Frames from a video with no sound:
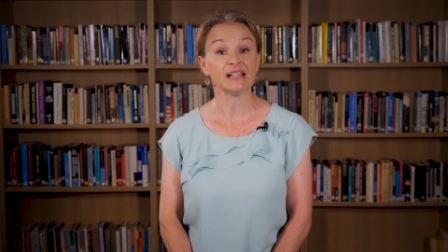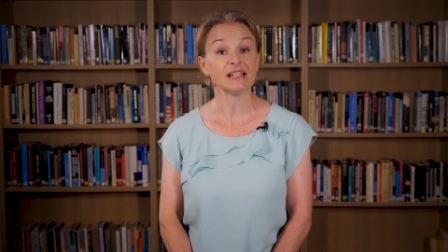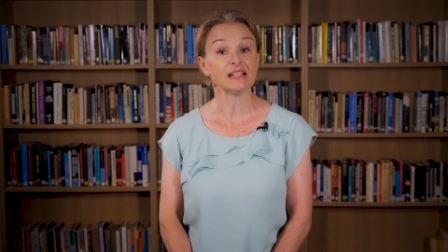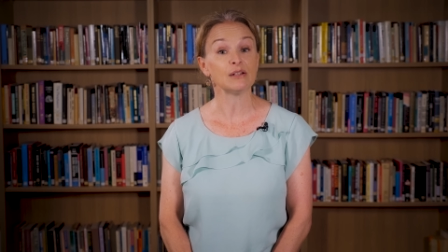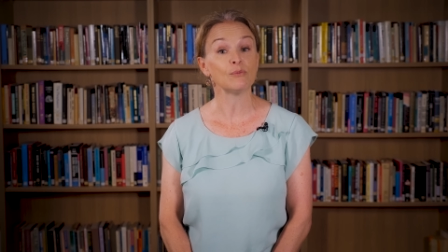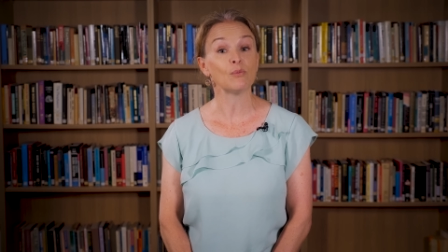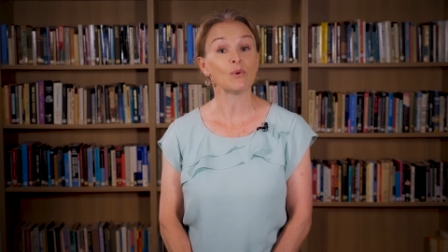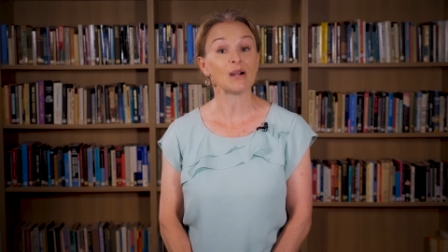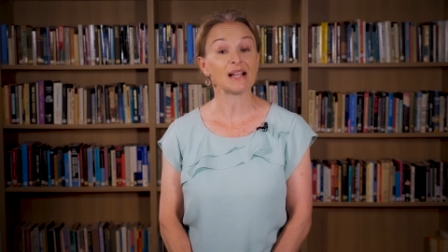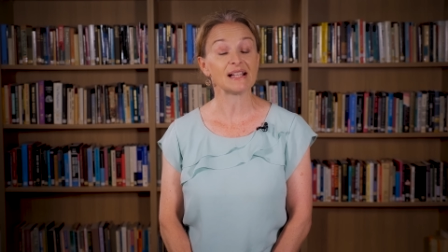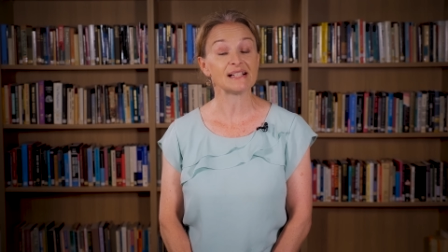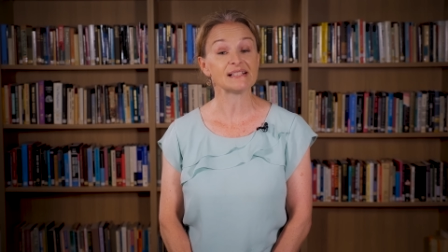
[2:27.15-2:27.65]

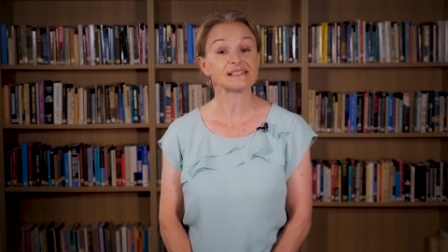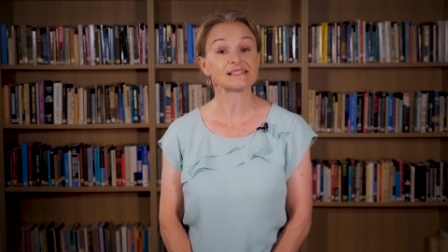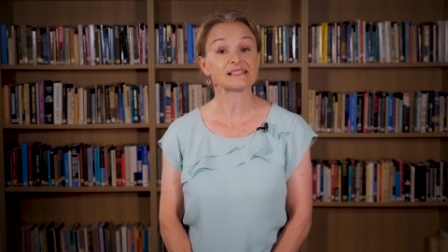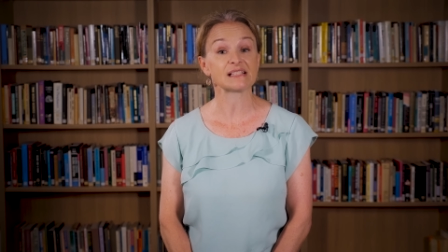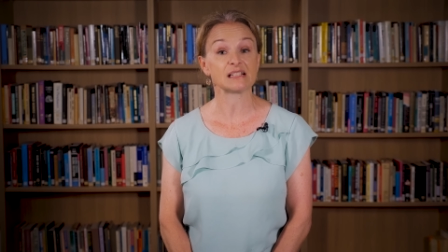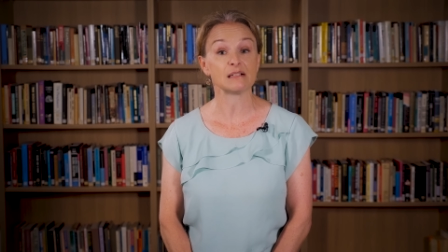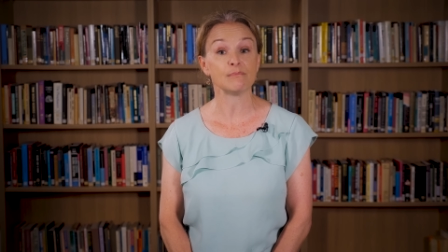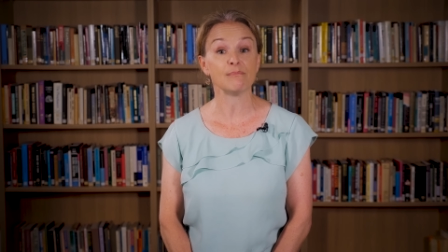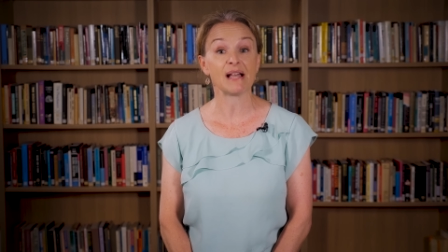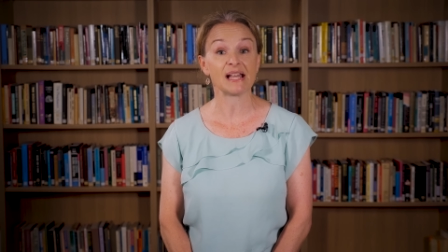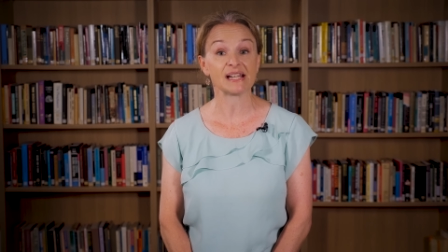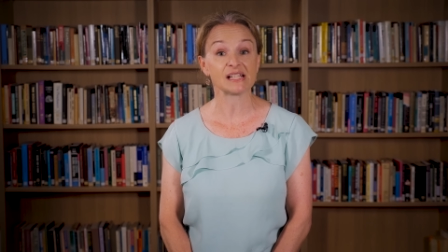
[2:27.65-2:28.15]
in ways
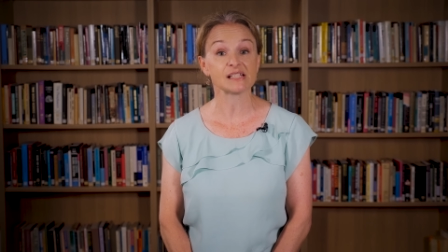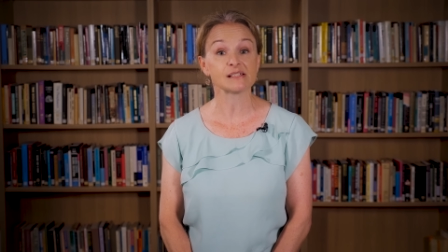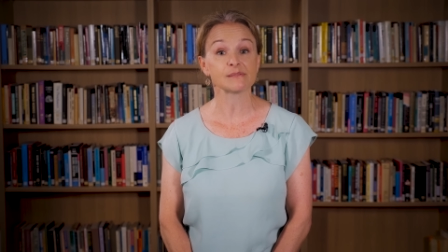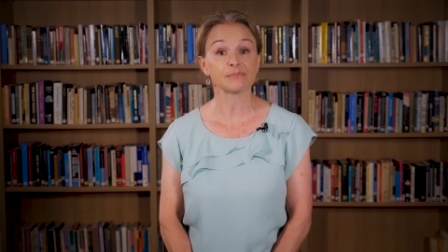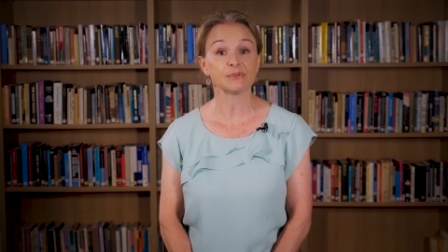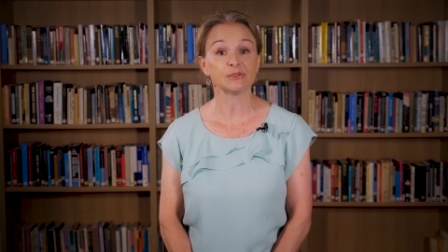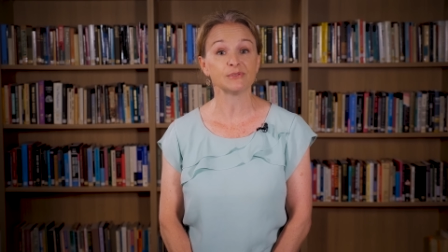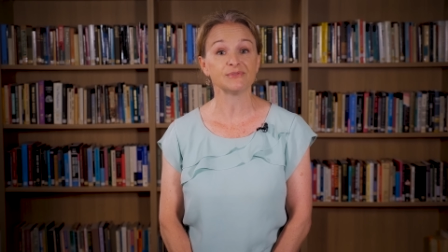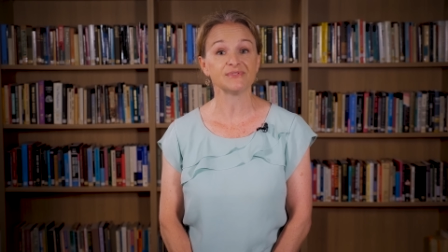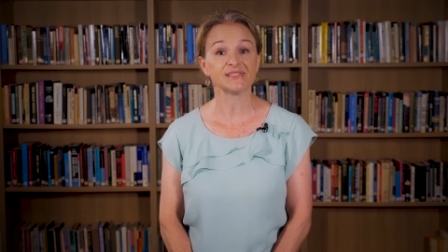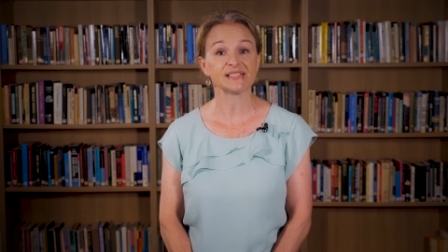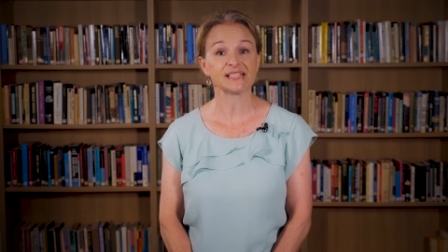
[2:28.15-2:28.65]
that are
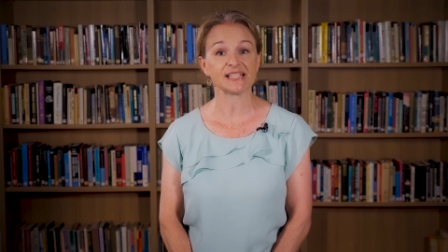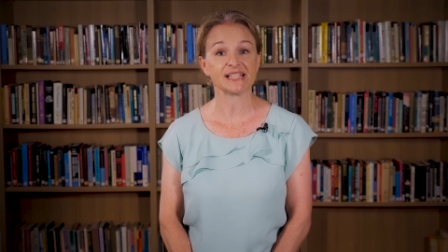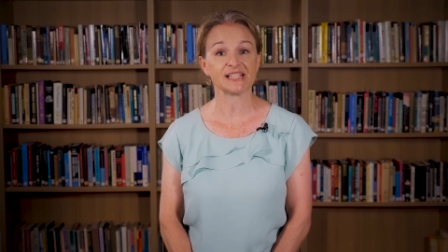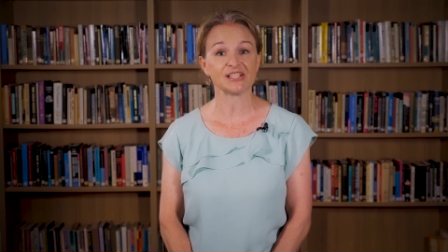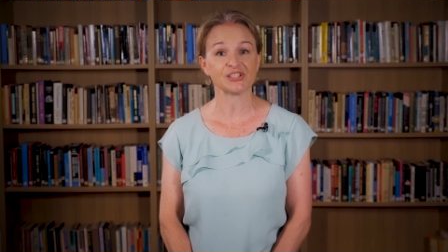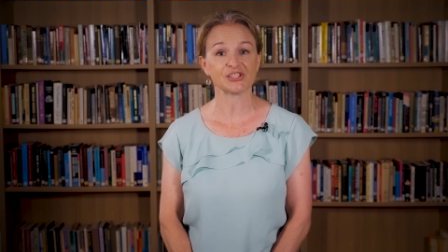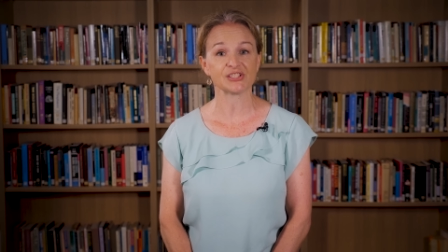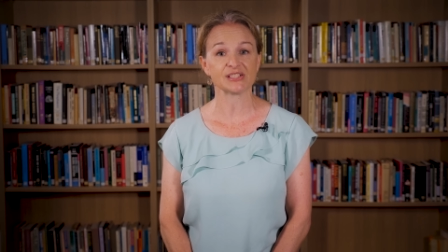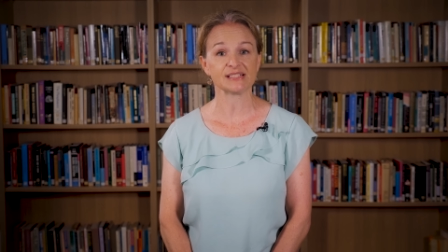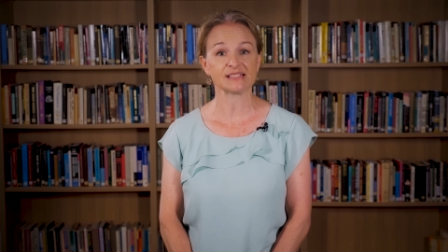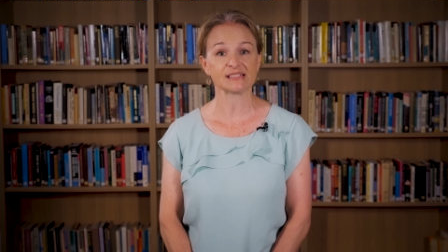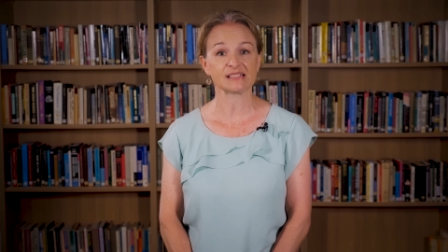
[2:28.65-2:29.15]
manageable for
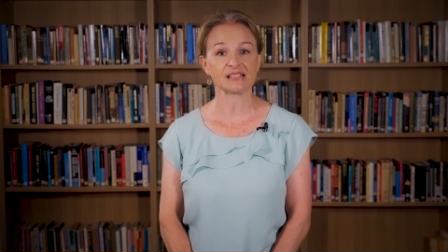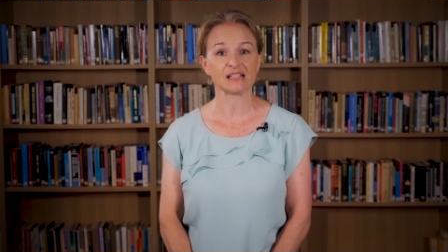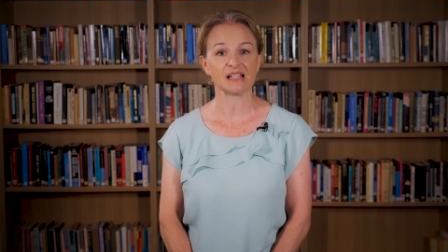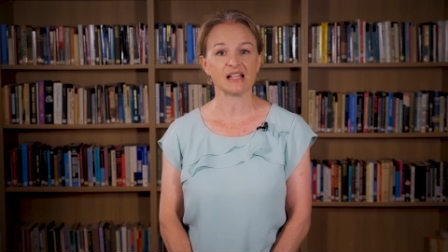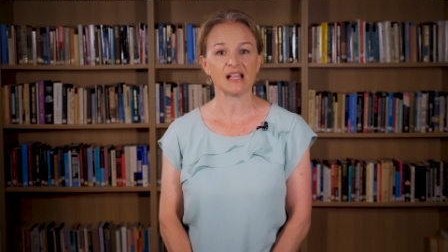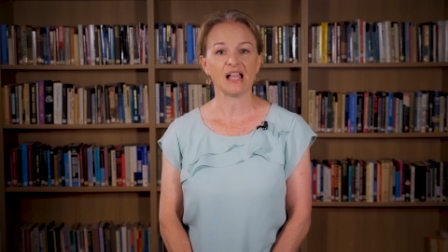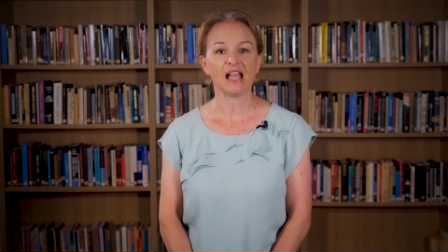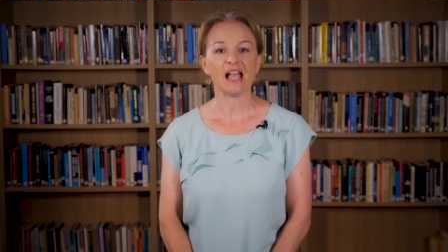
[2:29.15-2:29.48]
teachers